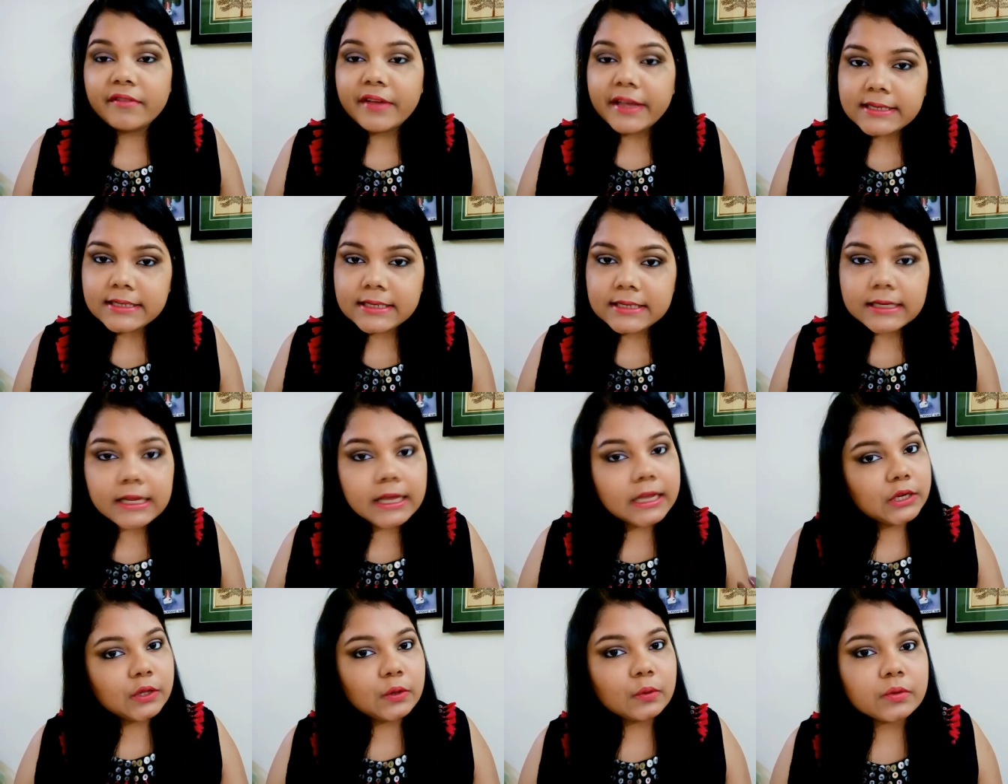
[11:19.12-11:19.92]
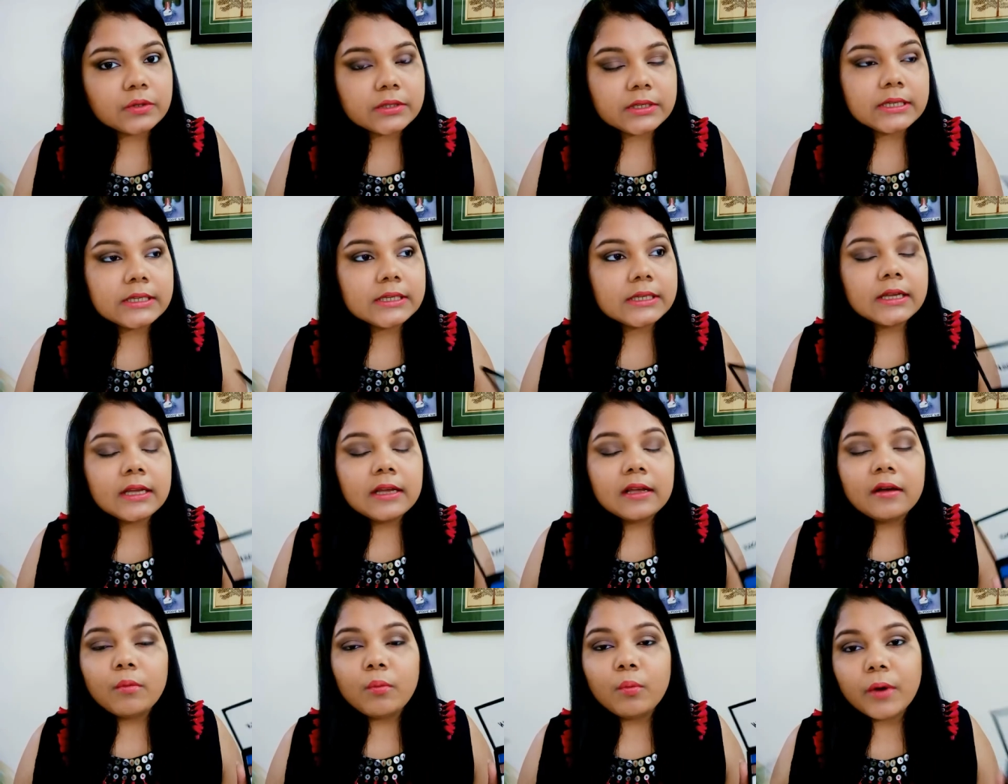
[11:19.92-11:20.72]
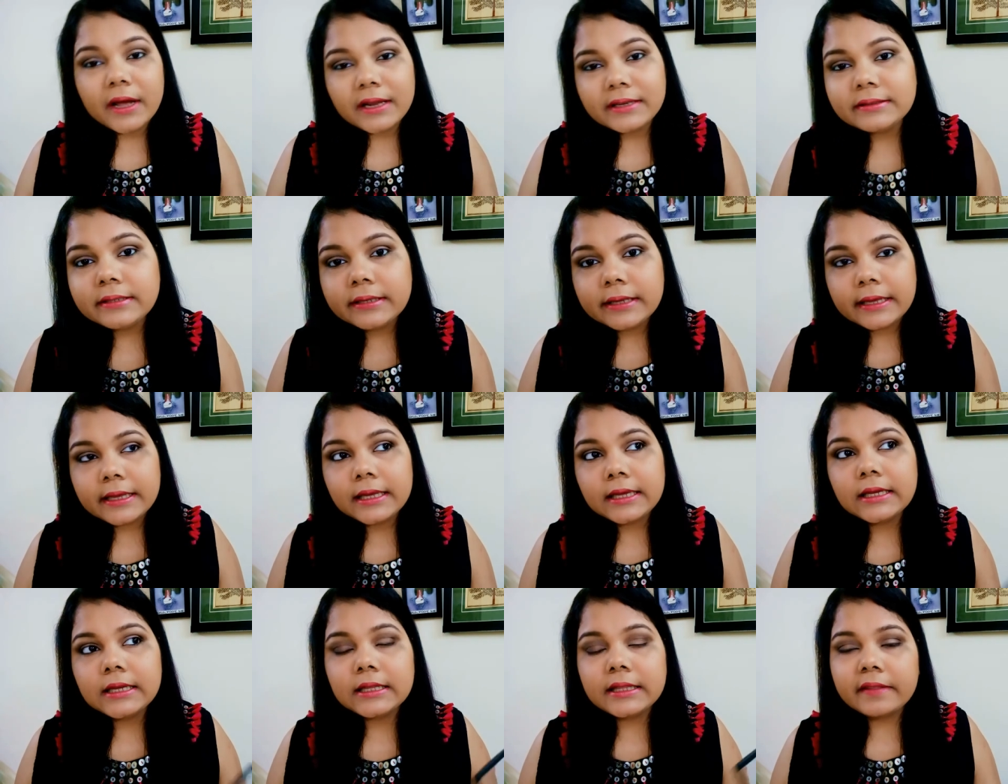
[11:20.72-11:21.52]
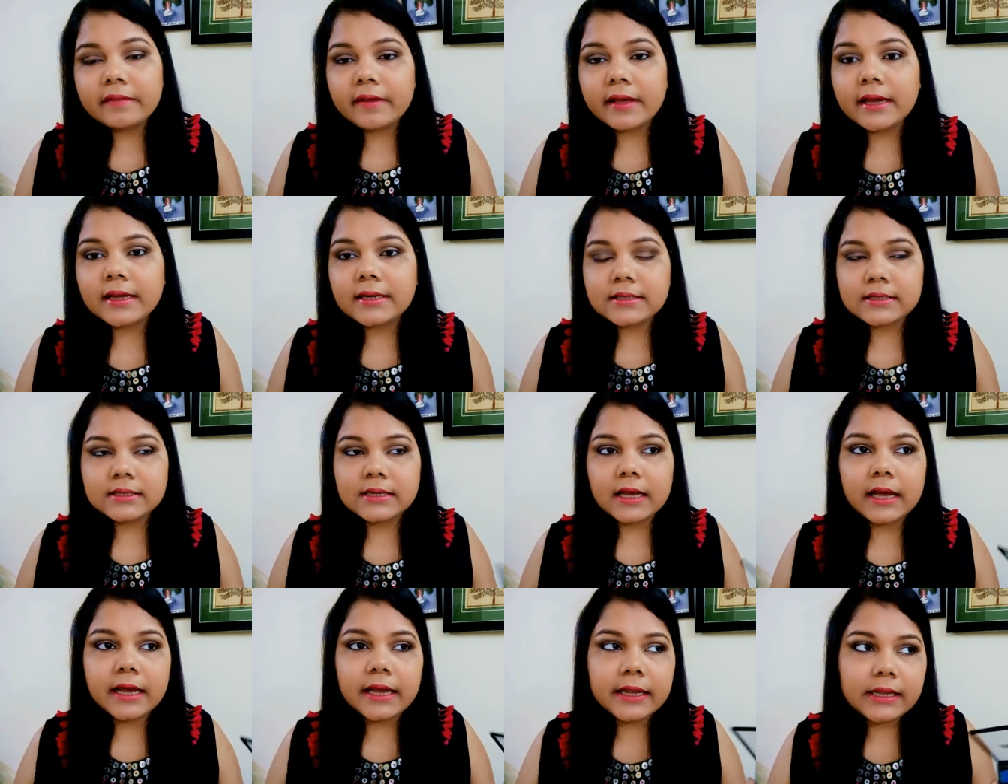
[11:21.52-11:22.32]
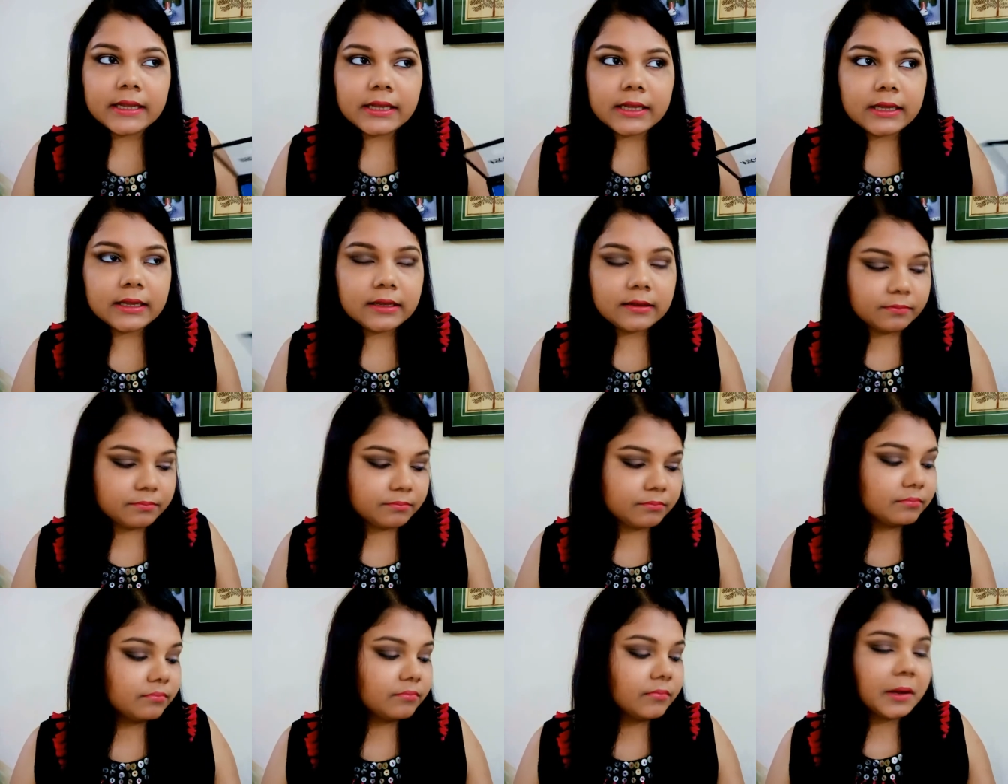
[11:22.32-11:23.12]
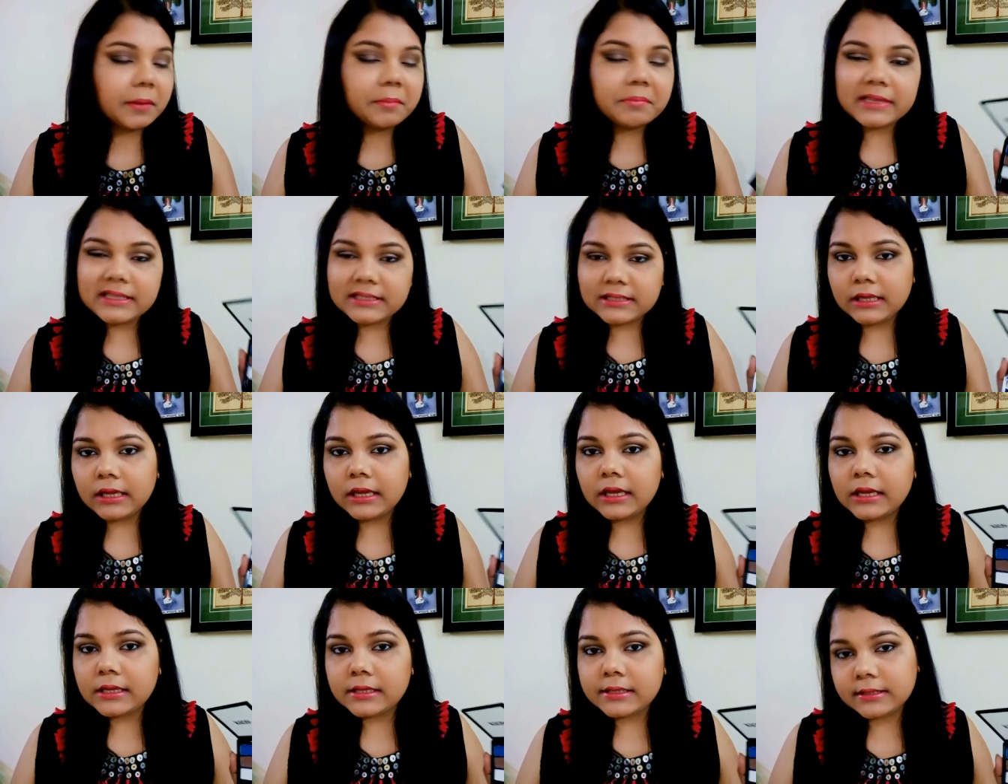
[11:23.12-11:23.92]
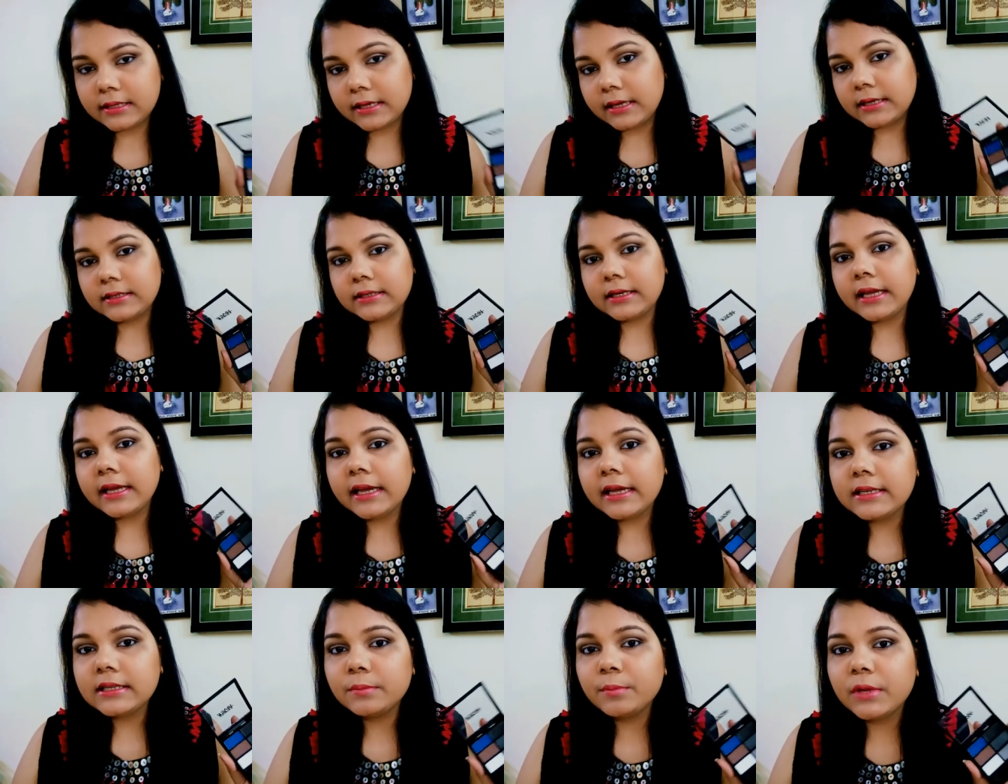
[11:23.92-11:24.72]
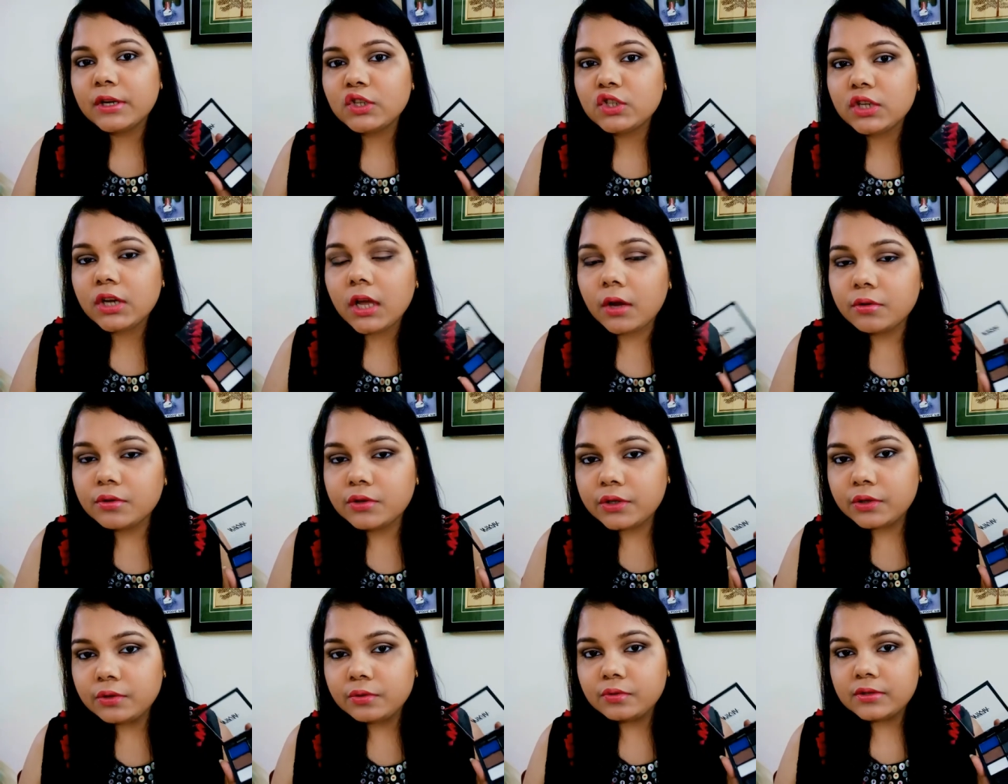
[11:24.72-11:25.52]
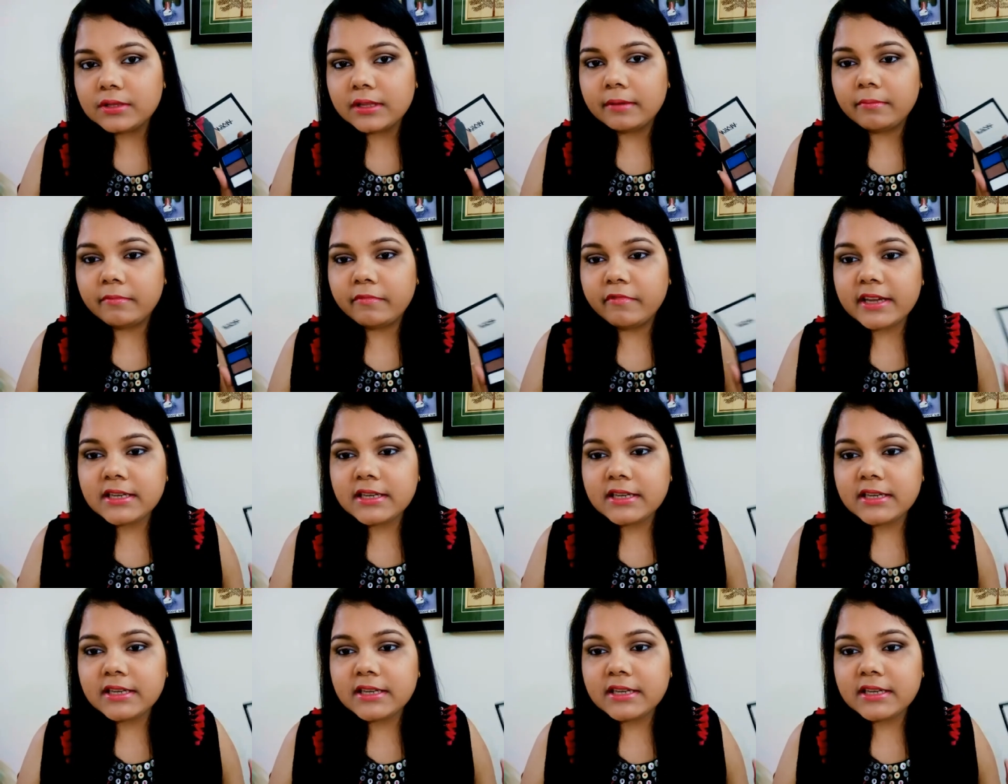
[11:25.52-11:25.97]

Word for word: wet it and use it. One thing that I am missing is that Nykaa didn't mention how to use them.